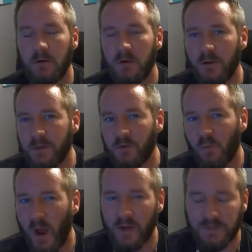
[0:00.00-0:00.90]
Nothing
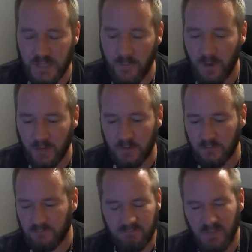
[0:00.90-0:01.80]
riles up a,
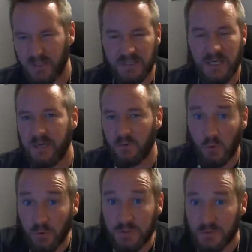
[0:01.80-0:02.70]
let's say,
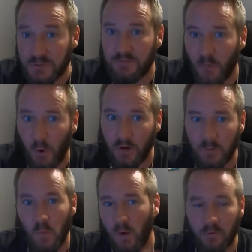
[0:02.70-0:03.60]
cruisers
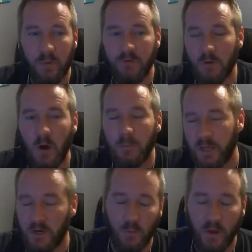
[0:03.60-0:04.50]
forum where we've all
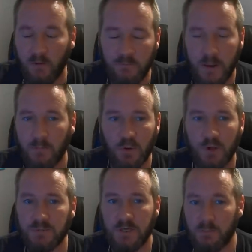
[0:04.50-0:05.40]
been and we all have
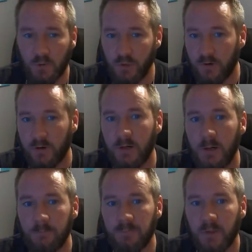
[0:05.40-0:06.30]
memberships, I'm sure,
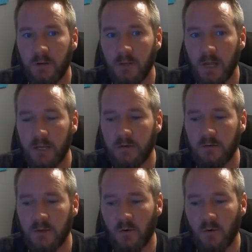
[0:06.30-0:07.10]
like the